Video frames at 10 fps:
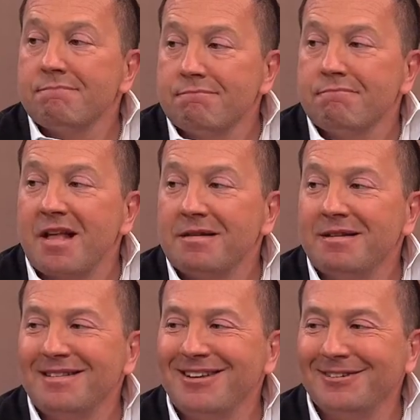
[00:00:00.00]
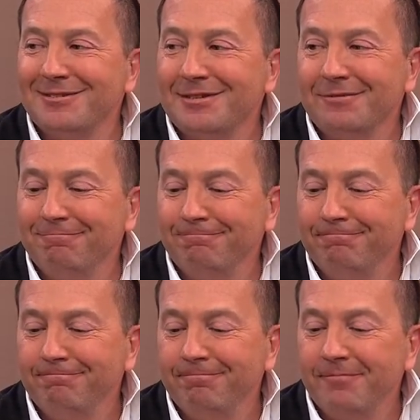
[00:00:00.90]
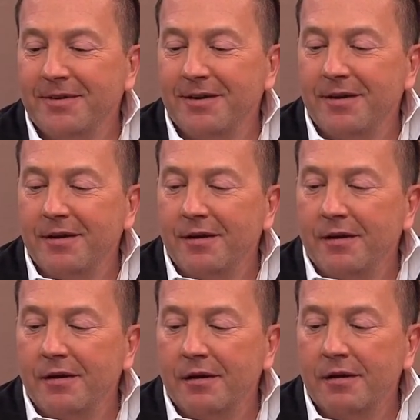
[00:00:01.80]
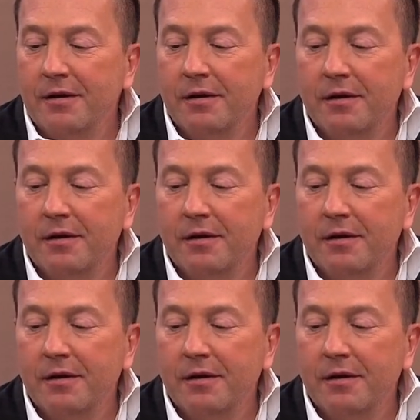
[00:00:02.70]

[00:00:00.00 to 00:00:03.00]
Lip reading: Good morning and welcome to you, Patrick Dati.